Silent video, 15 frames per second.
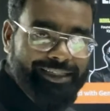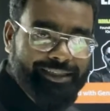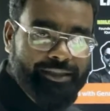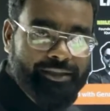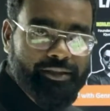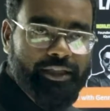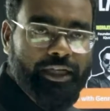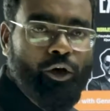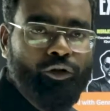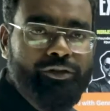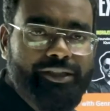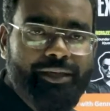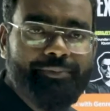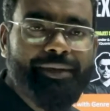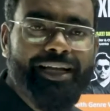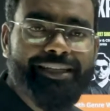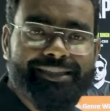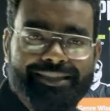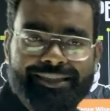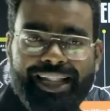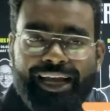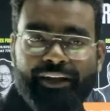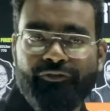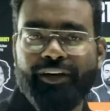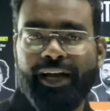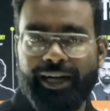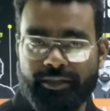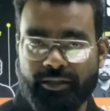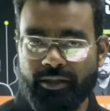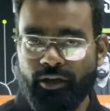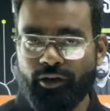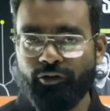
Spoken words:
classes. The concept class is live class,